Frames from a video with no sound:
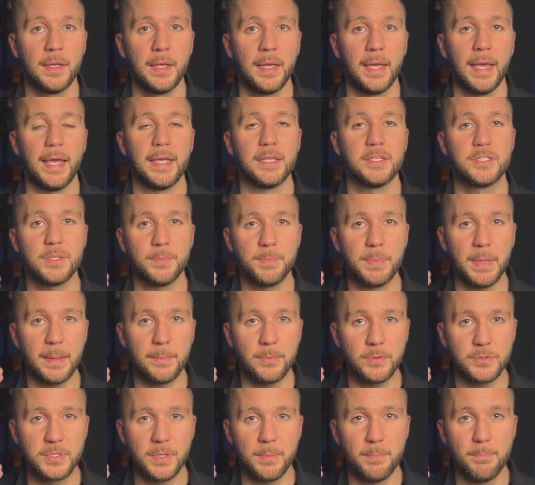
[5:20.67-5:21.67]
and to be
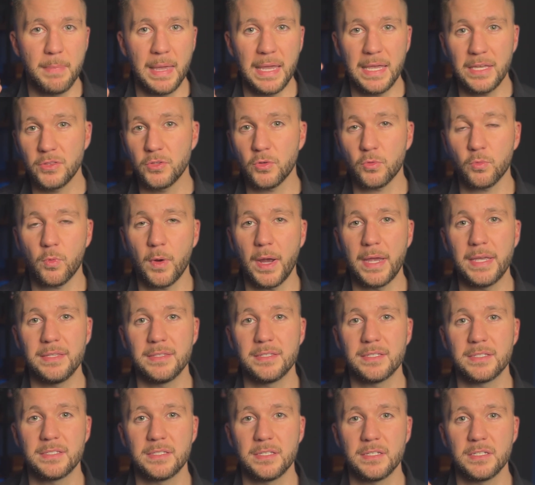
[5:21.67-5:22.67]
able to make the right
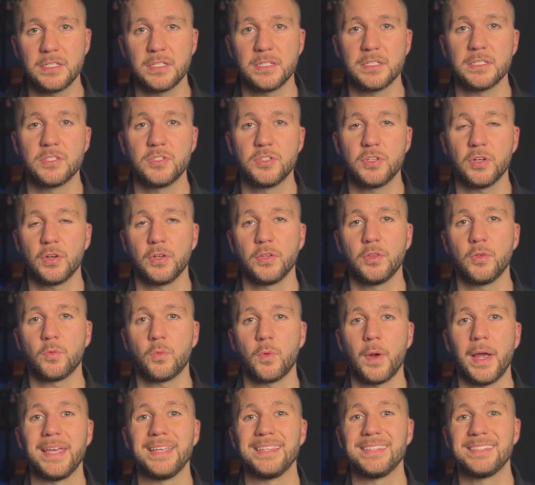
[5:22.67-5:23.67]
decisions during the
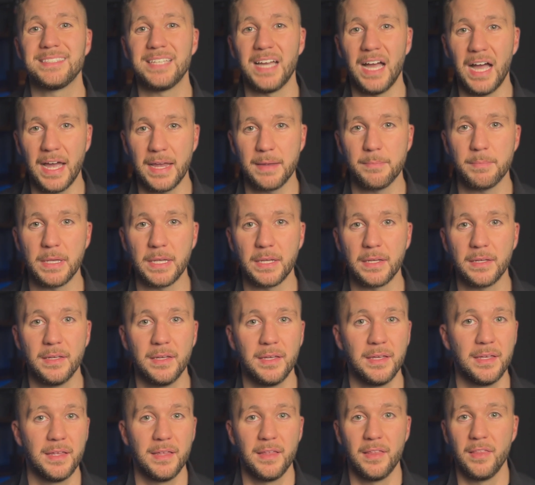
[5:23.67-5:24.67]
right timing.
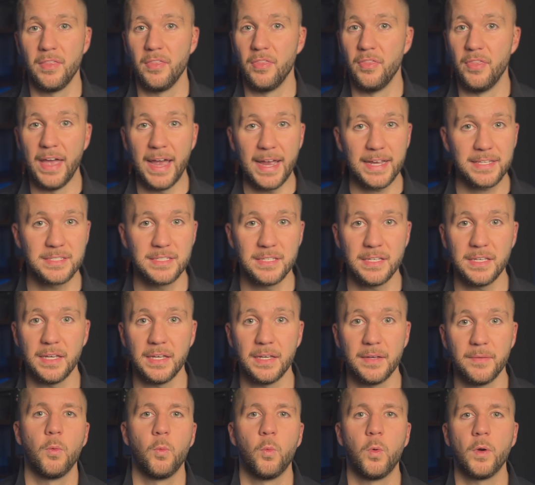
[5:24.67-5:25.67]
That's
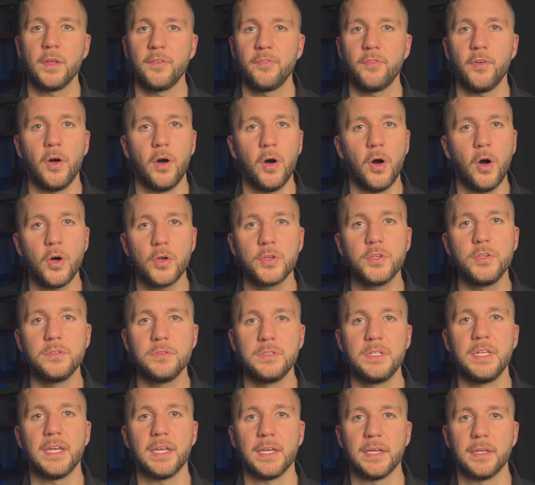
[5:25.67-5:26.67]
it. What if all you
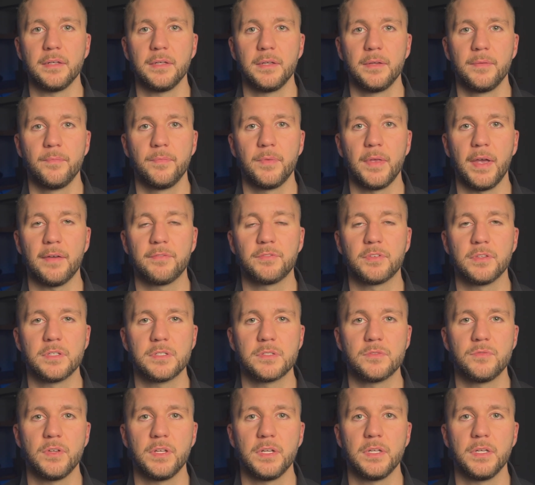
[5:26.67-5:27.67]
did after this
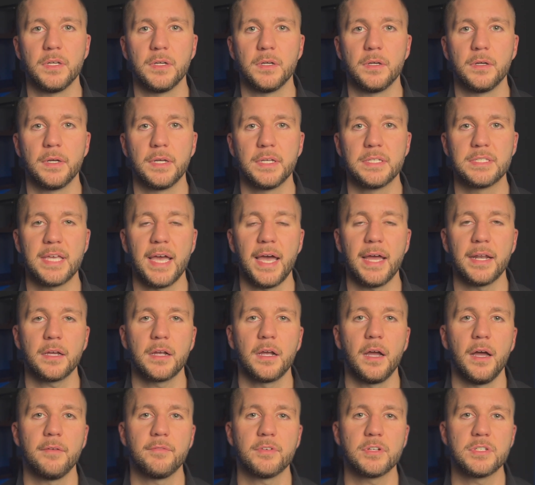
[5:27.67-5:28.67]
video is had a
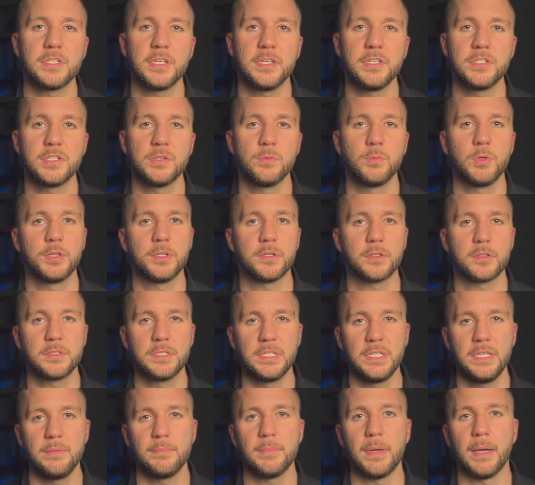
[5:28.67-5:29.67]
conversation with your
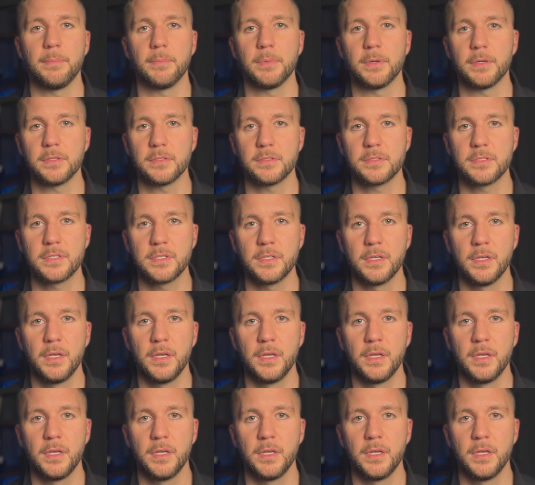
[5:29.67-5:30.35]
team members